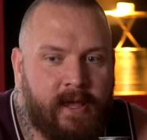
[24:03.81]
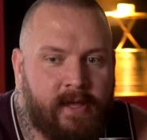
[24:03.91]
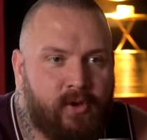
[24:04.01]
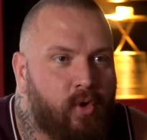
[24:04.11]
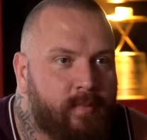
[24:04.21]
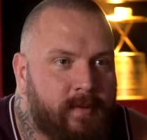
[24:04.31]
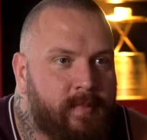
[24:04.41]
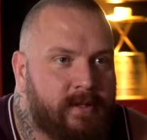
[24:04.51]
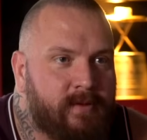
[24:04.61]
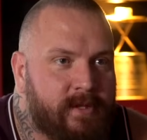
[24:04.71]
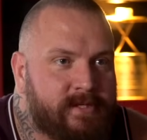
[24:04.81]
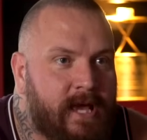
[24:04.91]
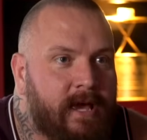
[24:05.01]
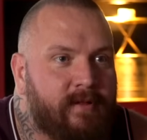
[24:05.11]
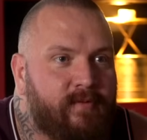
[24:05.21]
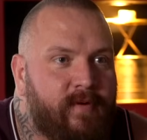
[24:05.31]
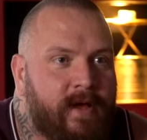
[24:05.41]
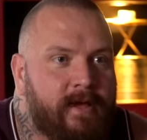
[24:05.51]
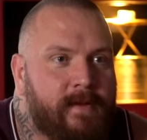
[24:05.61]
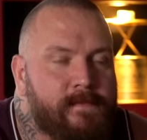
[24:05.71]
it all been building up this title
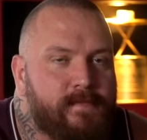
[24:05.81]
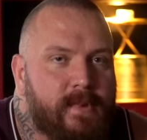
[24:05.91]
fight.